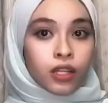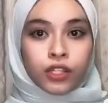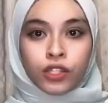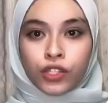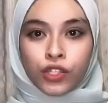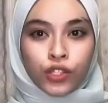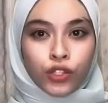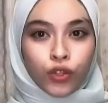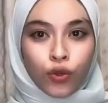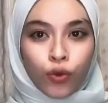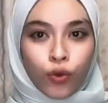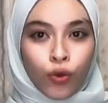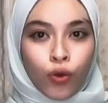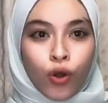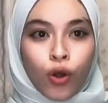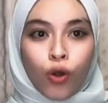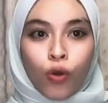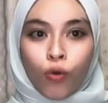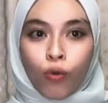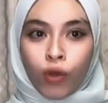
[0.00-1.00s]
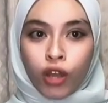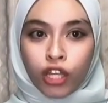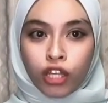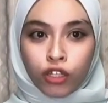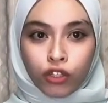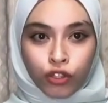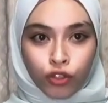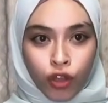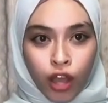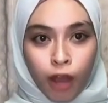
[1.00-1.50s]
So, why
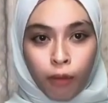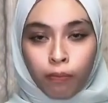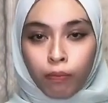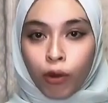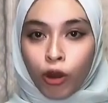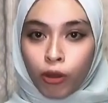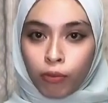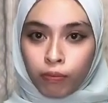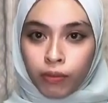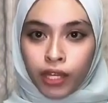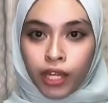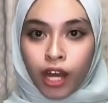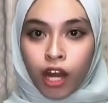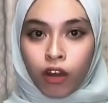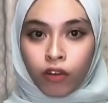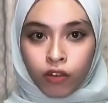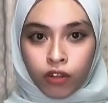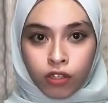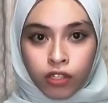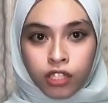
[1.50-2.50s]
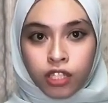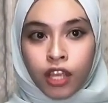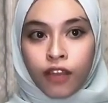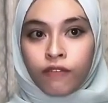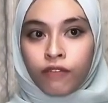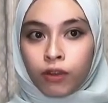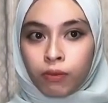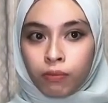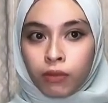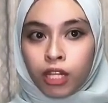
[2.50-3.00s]
you should employ me out of
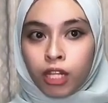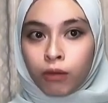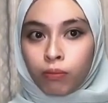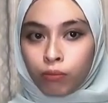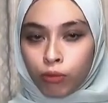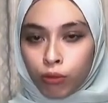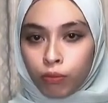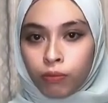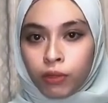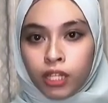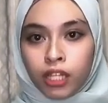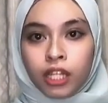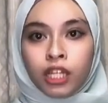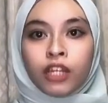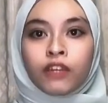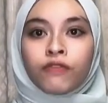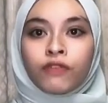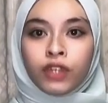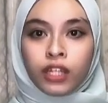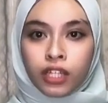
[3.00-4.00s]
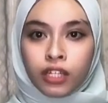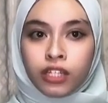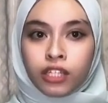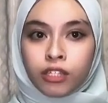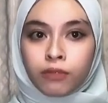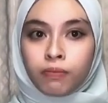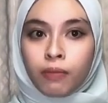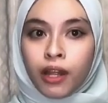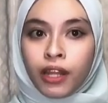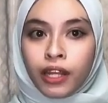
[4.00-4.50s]
7 million people living in
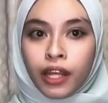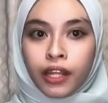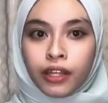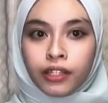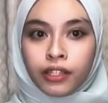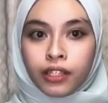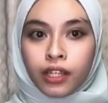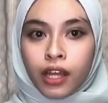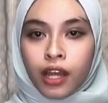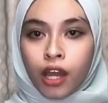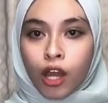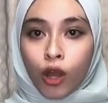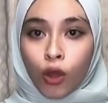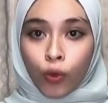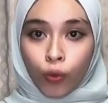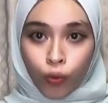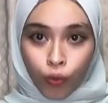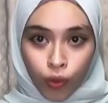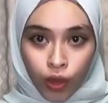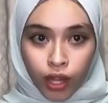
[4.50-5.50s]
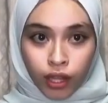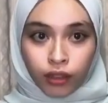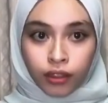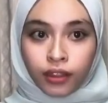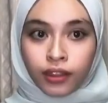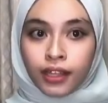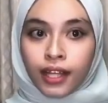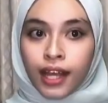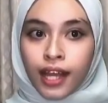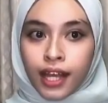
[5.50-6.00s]
this planet? Well,
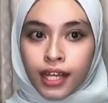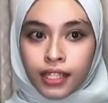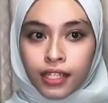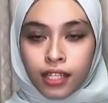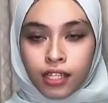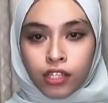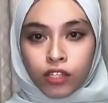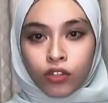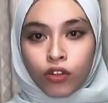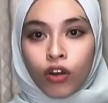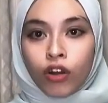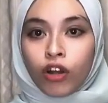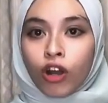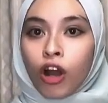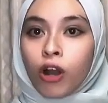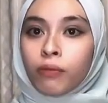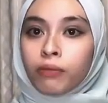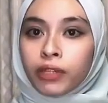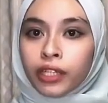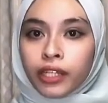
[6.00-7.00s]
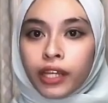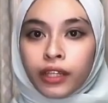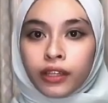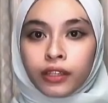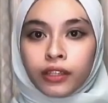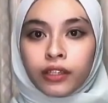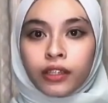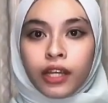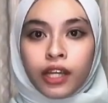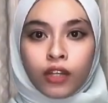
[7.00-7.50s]
as a strong
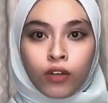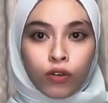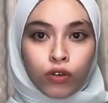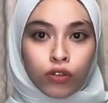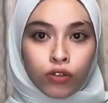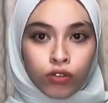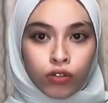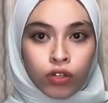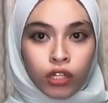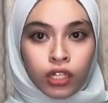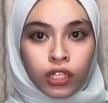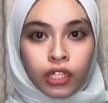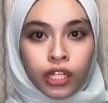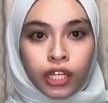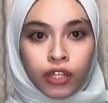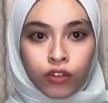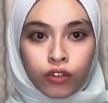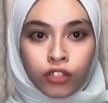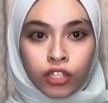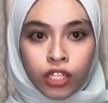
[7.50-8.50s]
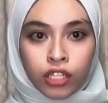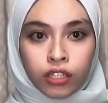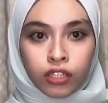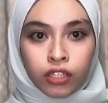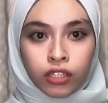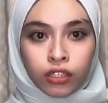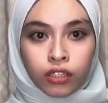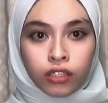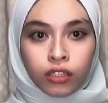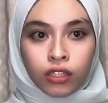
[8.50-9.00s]
communicator and also a
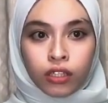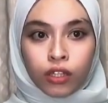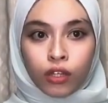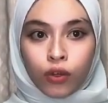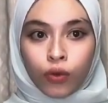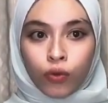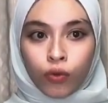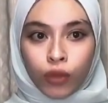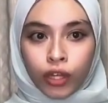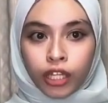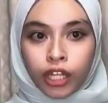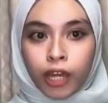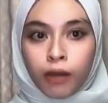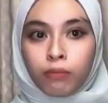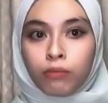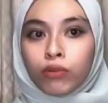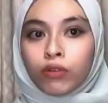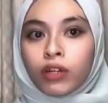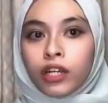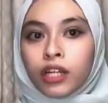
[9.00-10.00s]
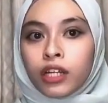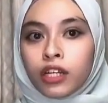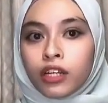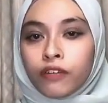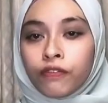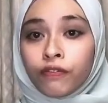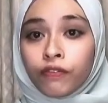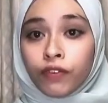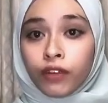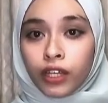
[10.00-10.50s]
negotiator, we can build an
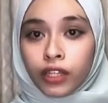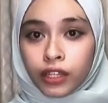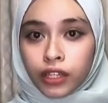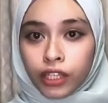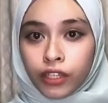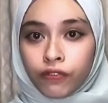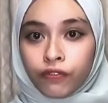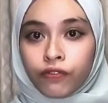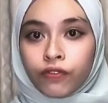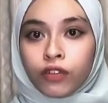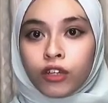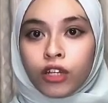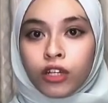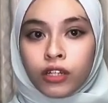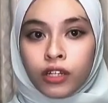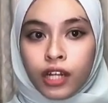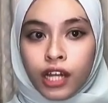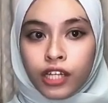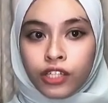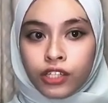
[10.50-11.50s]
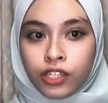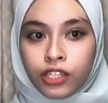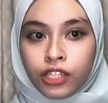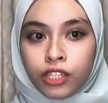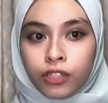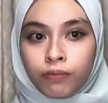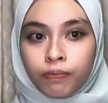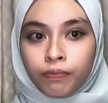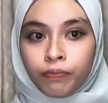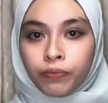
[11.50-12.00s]
effective
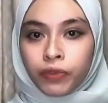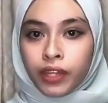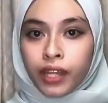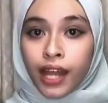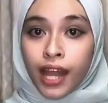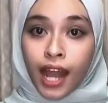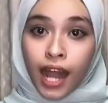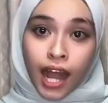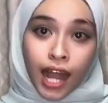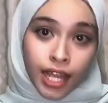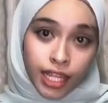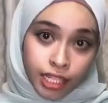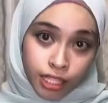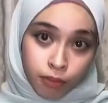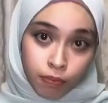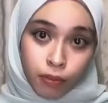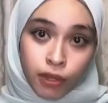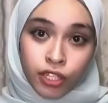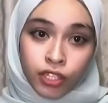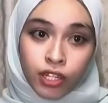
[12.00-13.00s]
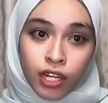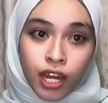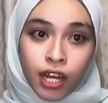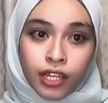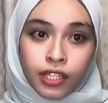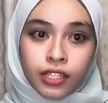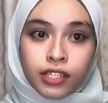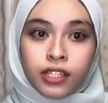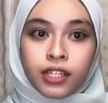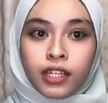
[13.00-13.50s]
relationship. I
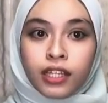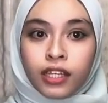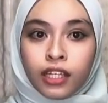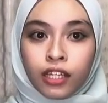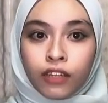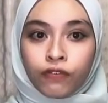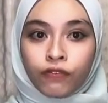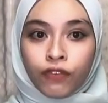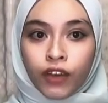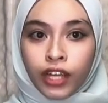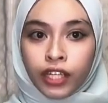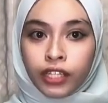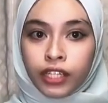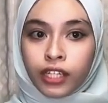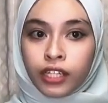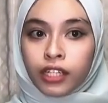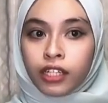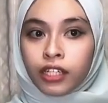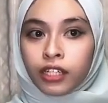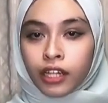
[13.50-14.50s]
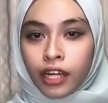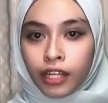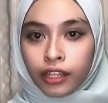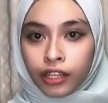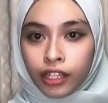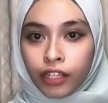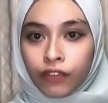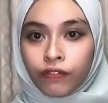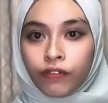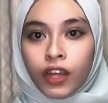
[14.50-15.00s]
specialize in finding a
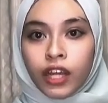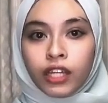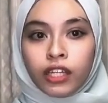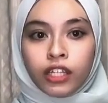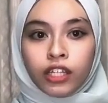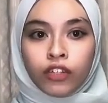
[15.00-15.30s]
creative and